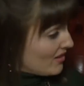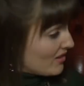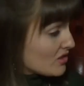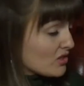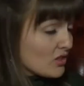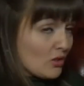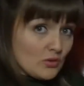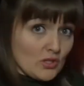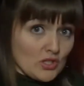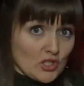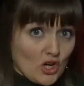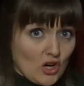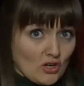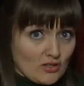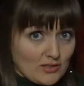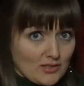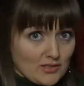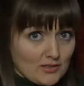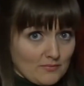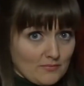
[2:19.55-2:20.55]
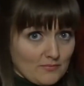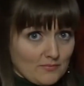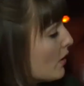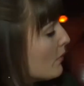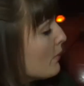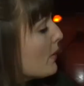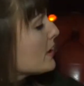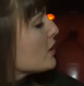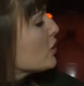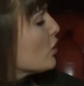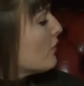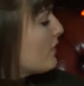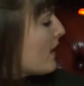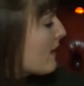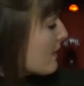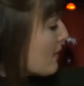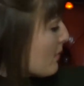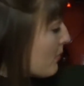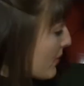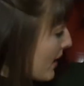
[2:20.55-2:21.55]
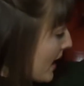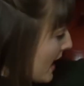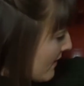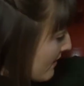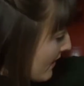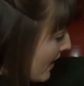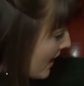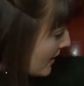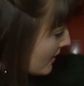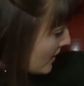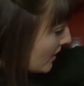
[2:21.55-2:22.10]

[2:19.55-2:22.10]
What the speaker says: so do dogs. But you're very brave, aren't